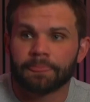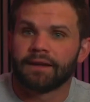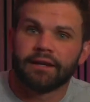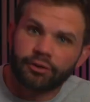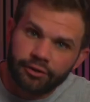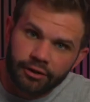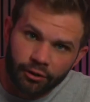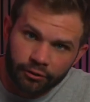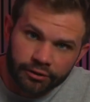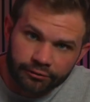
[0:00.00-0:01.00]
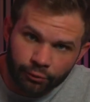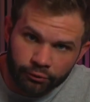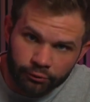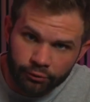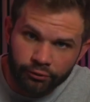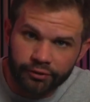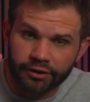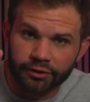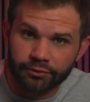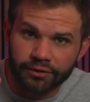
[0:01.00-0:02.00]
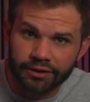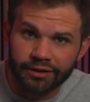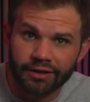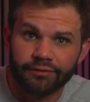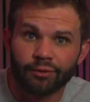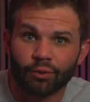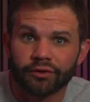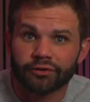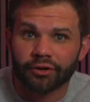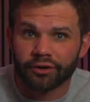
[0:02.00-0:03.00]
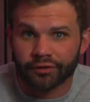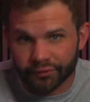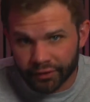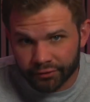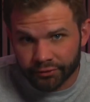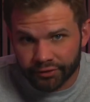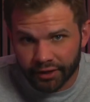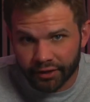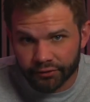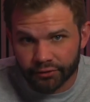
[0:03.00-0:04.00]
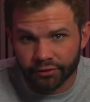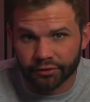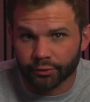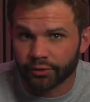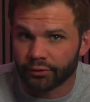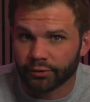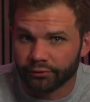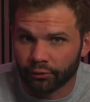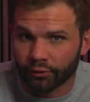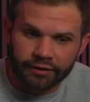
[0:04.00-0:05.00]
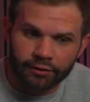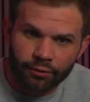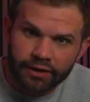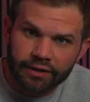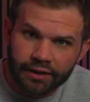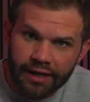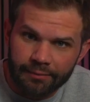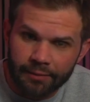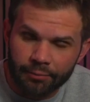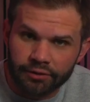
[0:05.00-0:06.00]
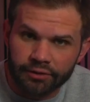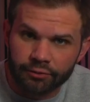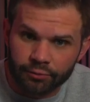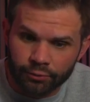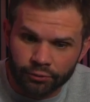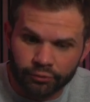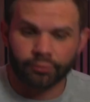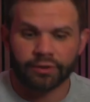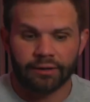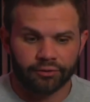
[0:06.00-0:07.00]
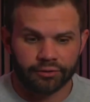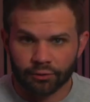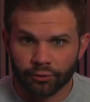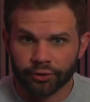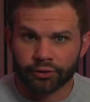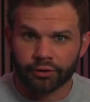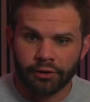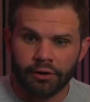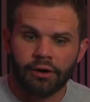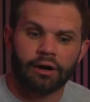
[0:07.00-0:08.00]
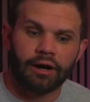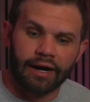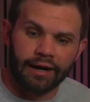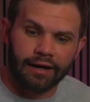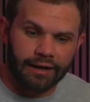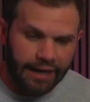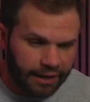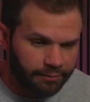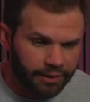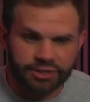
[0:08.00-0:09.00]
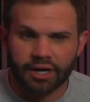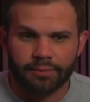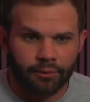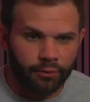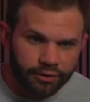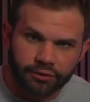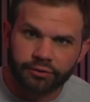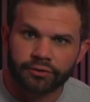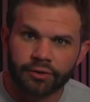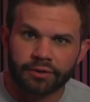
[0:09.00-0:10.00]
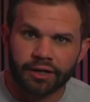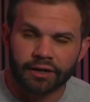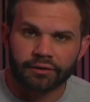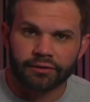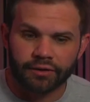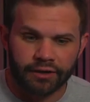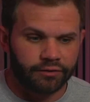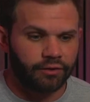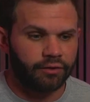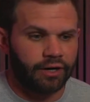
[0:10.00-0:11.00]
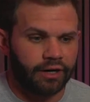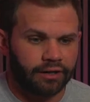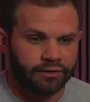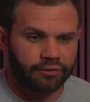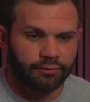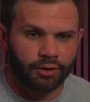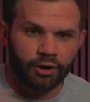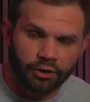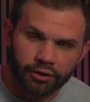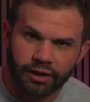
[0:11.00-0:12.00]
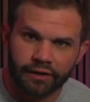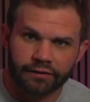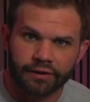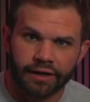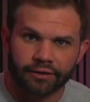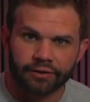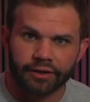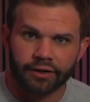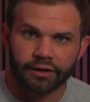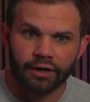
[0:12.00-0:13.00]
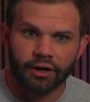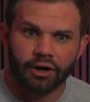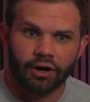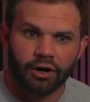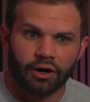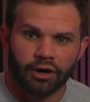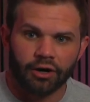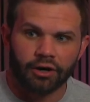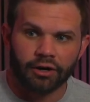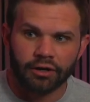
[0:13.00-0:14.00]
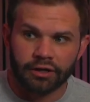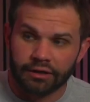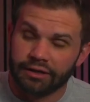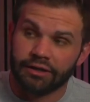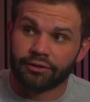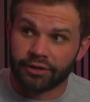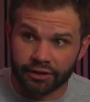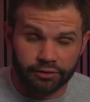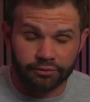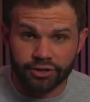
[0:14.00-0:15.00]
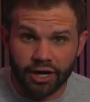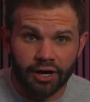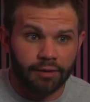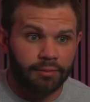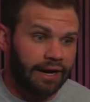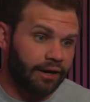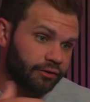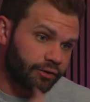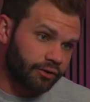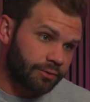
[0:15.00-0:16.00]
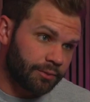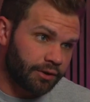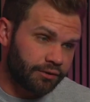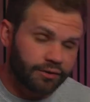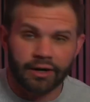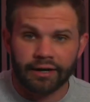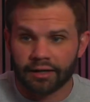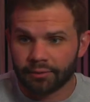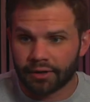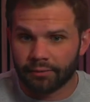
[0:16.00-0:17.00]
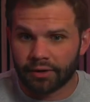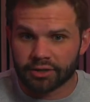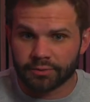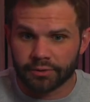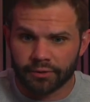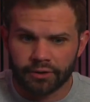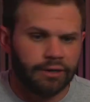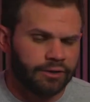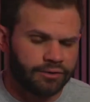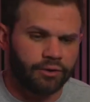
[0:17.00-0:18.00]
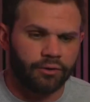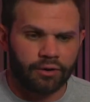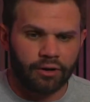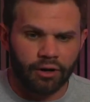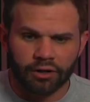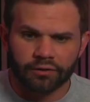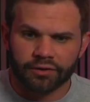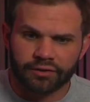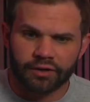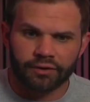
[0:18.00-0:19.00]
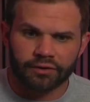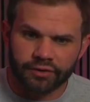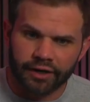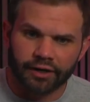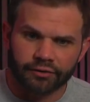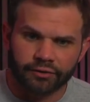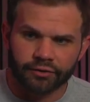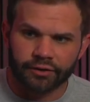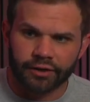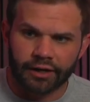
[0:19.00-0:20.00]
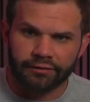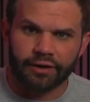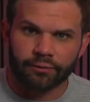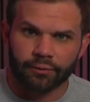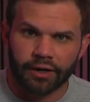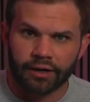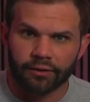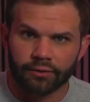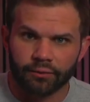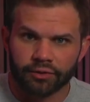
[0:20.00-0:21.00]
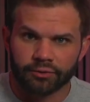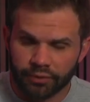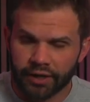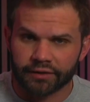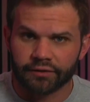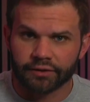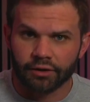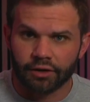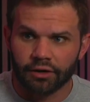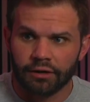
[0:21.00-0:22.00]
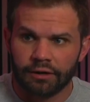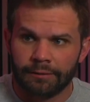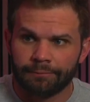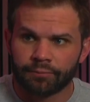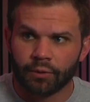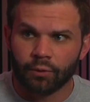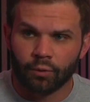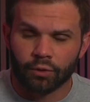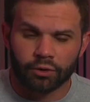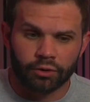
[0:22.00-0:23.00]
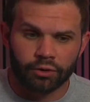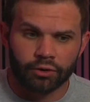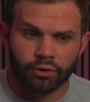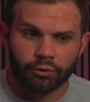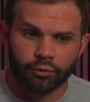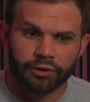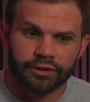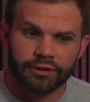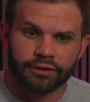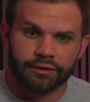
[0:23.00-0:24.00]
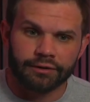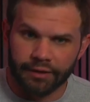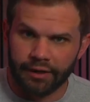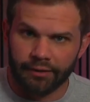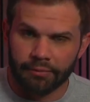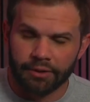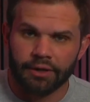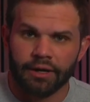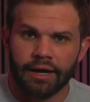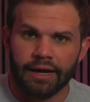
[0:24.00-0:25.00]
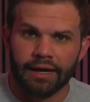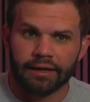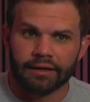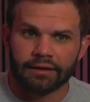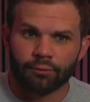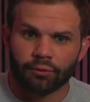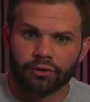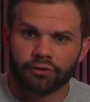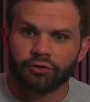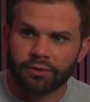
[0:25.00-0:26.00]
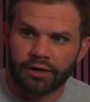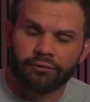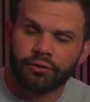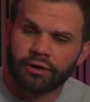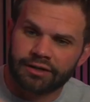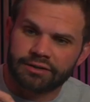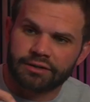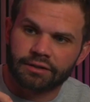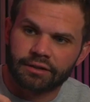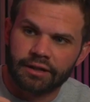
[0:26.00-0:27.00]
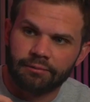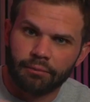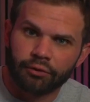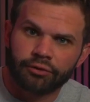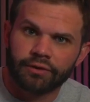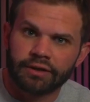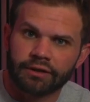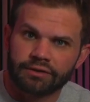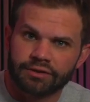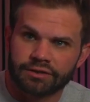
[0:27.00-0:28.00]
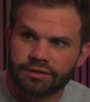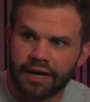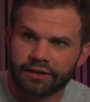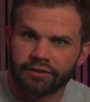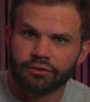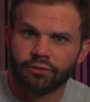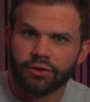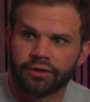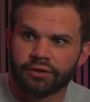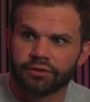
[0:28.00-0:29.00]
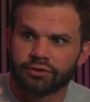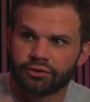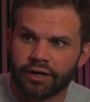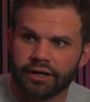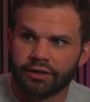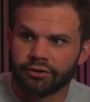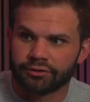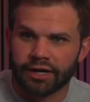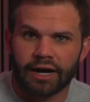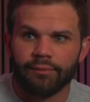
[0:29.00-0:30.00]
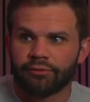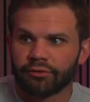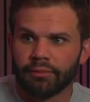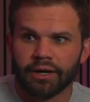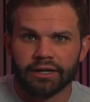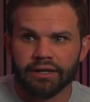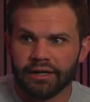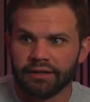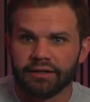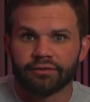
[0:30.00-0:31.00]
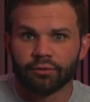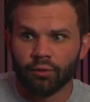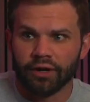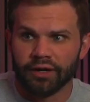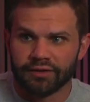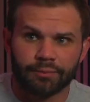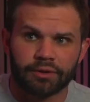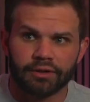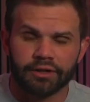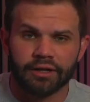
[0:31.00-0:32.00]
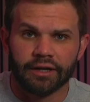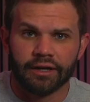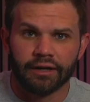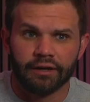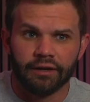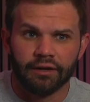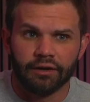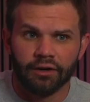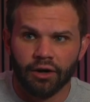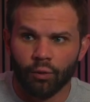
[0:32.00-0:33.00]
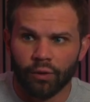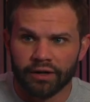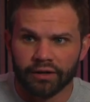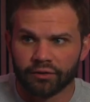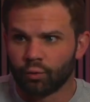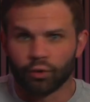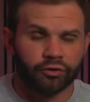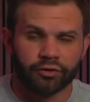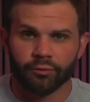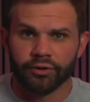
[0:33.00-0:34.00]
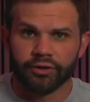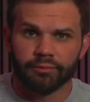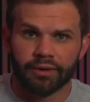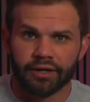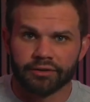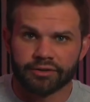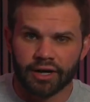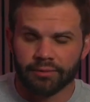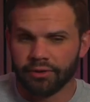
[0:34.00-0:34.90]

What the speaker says: Here are the only 4 rules that you need if you want to start a successful side hustle in 2024. The way that I came up with these rules, when I was a lawyer, I hated my job. I wanted to do something else. And so I consumed all the content out there on either getting a new job, how to start something on the side, how to become an entrepreneur. So all of the stuff on side hustles that I found when I was practicing law were really dumb, and they weren't super helpful because most of it just had to do with trading your time for money in a different way, typically in a way that's worse than what you get paid at your job.